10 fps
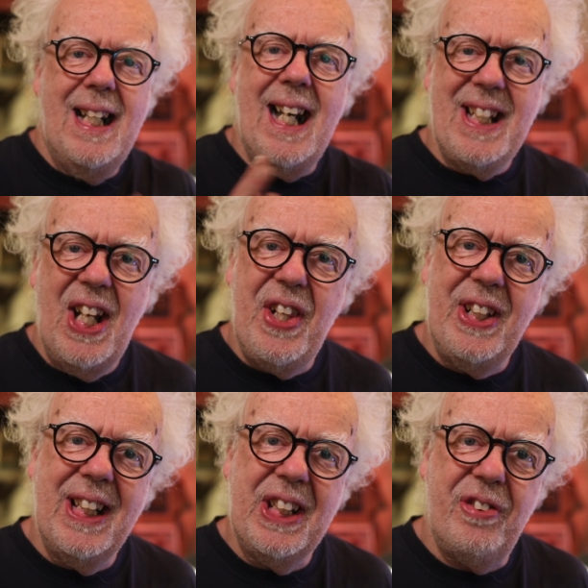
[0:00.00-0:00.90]
And I
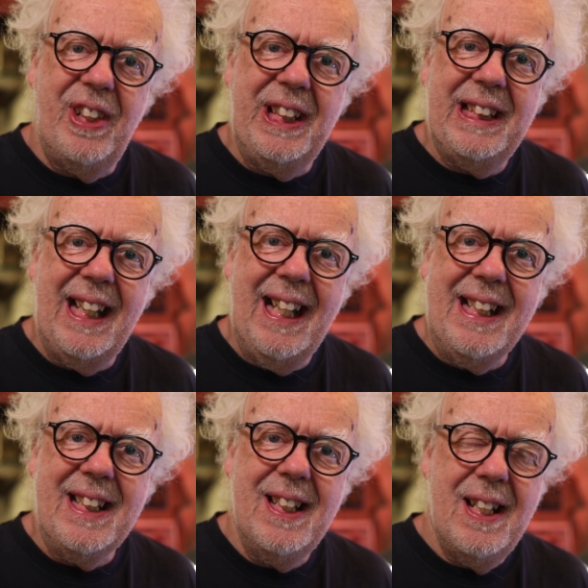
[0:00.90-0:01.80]
think that's very
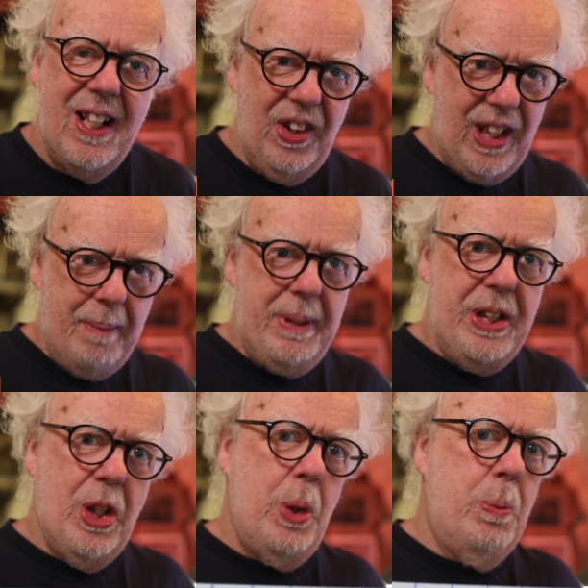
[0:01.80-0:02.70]
sad. Let me
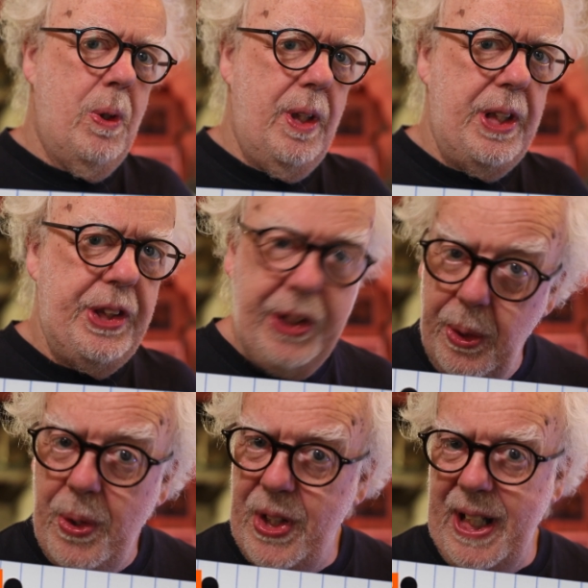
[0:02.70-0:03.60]
know what
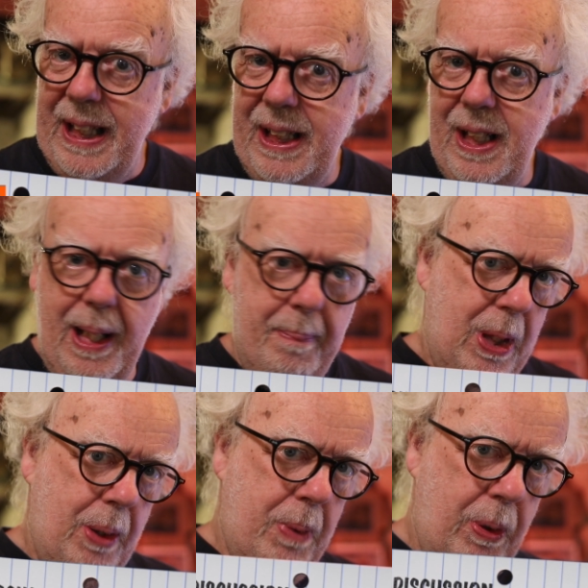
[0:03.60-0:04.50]
you think
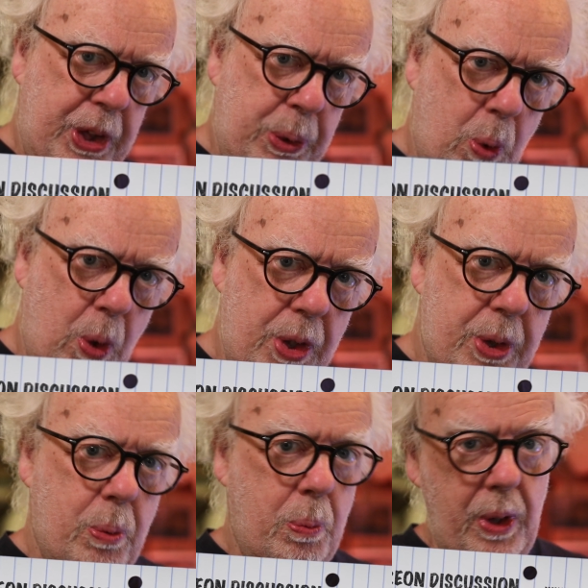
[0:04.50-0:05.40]
about Maurice Ward,
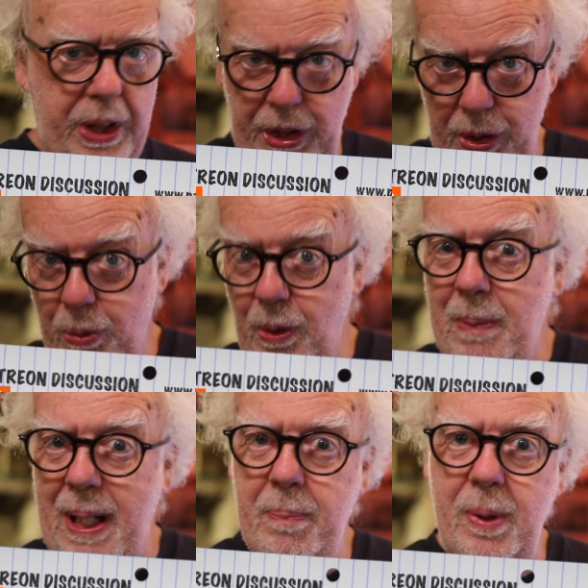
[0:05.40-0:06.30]
what you
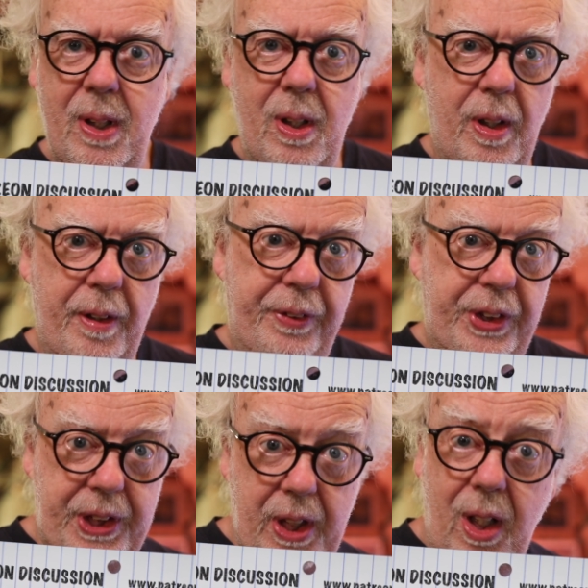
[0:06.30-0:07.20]
remember of
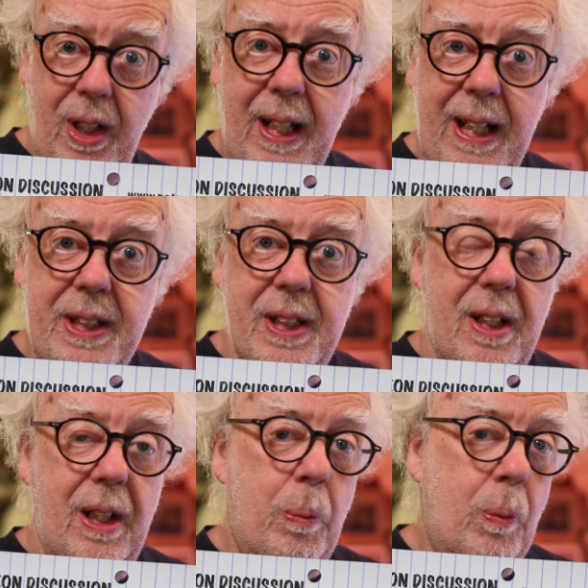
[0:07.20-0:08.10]
Starlite,
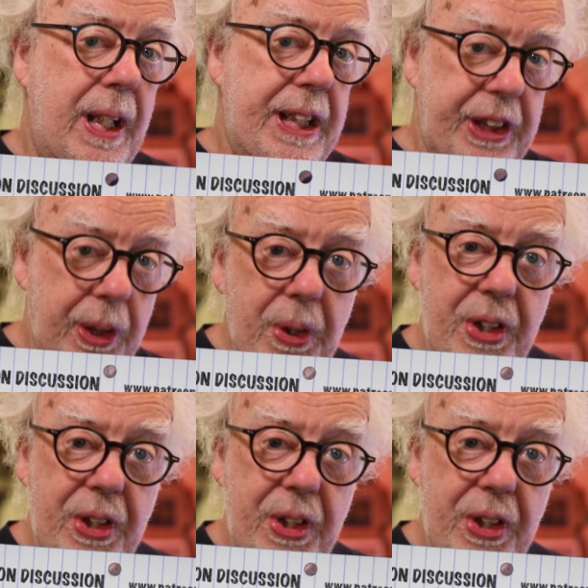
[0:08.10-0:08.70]
and why you